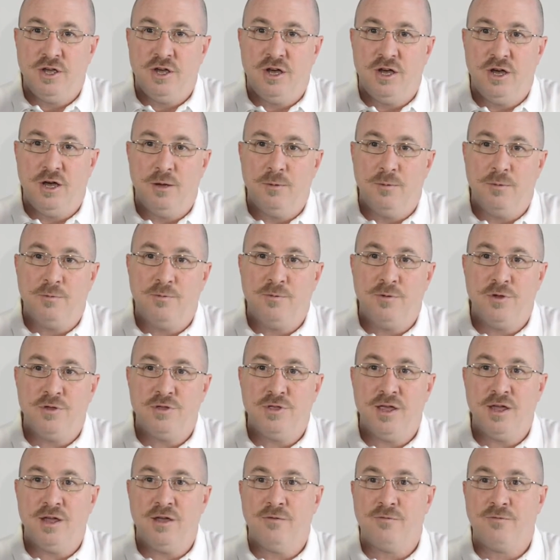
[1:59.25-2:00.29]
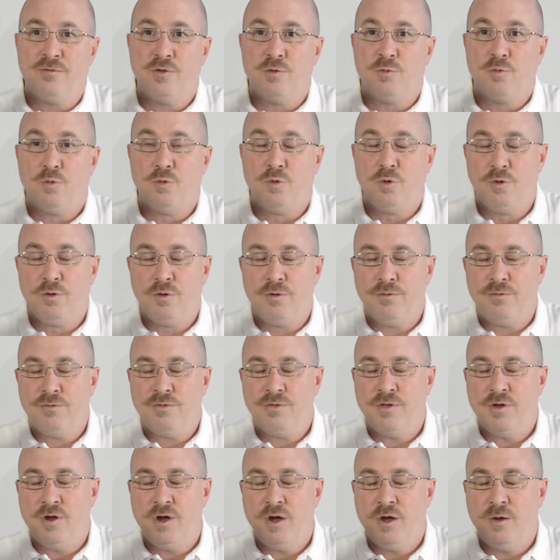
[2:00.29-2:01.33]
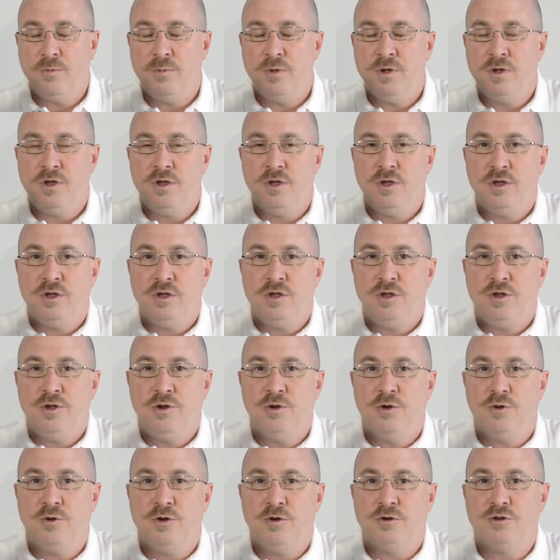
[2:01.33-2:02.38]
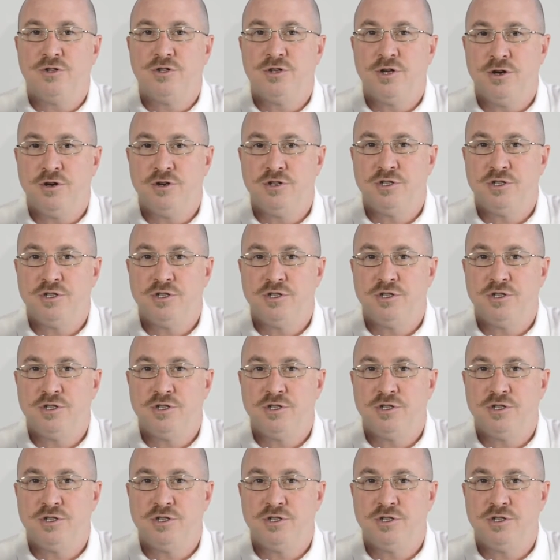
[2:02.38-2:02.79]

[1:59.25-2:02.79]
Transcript: if you think of the rule of thumb, you know, your shutter